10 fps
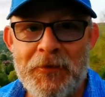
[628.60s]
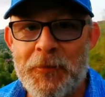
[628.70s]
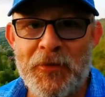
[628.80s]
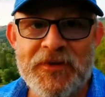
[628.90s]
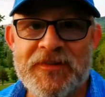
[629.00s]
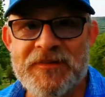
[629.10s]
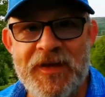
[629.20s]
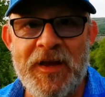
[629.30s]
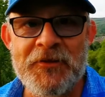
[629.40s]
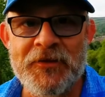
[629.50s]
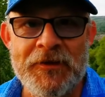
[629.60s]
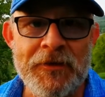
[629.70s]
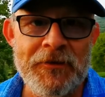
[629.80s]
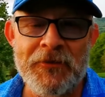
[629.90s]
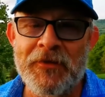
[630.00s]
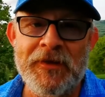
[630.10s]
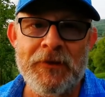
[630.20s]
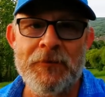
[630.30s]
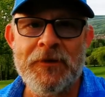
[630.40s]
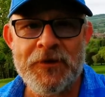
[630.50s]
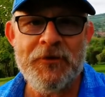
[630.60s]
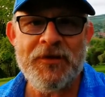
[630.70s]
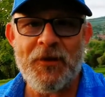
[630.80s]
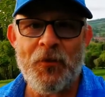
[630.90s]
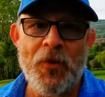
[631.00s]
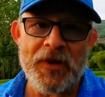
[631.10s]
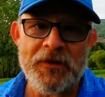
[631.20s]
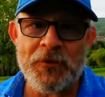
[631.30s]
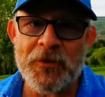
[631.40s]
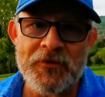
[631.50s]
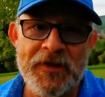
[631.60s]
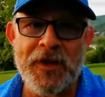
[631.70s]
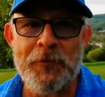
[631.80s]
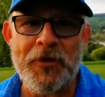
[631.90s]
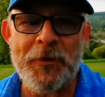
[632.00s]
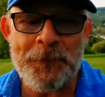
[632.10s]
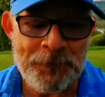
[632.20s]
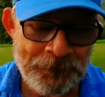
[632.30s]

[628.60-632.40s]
Everybody stares at you and they're thinking, who's that wanker with a camera?